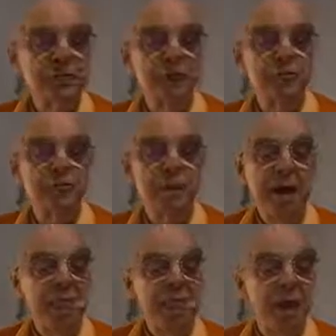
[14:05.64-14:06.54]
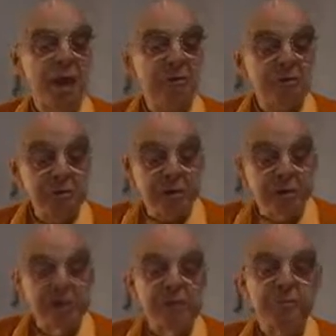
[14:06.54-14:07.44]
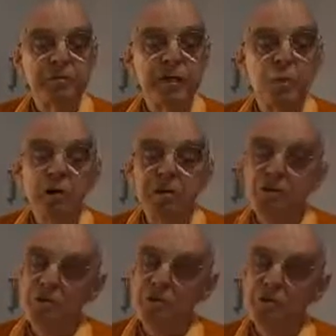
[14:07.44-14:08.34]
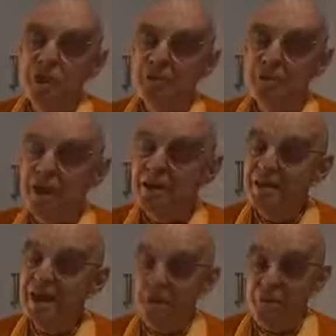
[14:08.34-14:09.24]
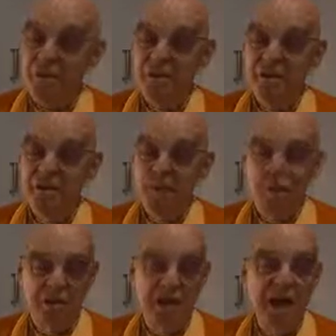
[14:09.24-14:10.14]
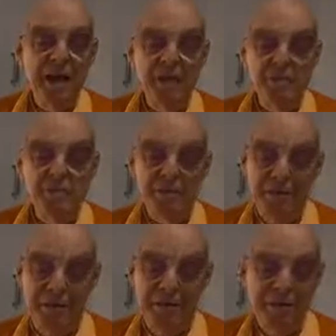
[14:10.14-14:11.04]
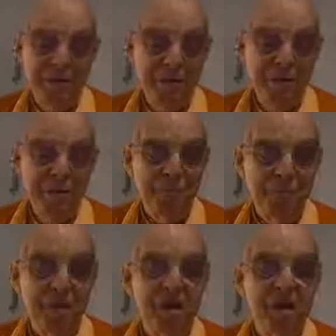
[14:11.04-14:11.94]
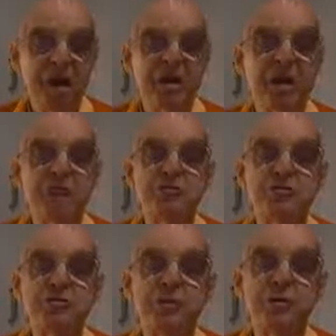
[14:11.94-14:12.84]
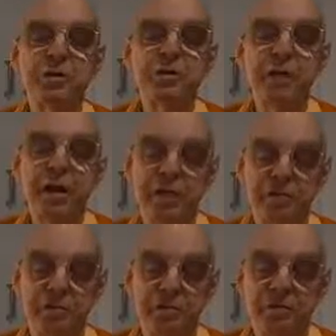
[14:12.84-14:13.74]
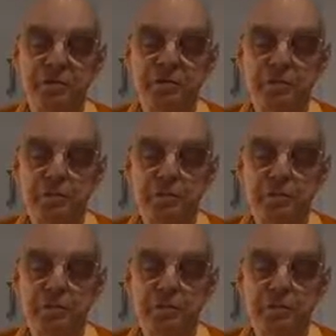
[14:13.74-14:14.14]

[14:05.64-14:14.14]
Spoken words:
childhood pastimes, the Lord turned upside down while lying on his bed, and thus he showed his parents the